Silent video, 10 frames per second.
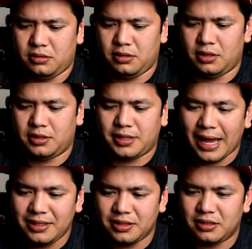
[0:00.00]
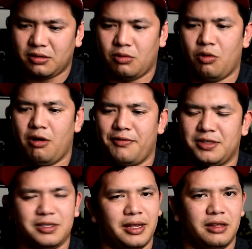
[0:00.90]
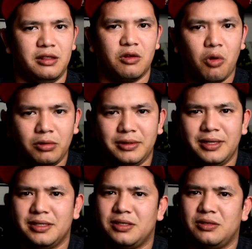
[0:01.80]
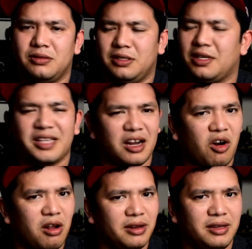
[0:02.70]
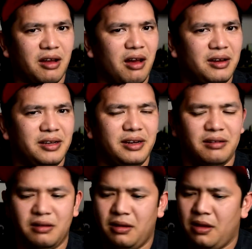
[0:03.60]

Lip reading: the taste, or if it's like the coldness. It's not that hot in here.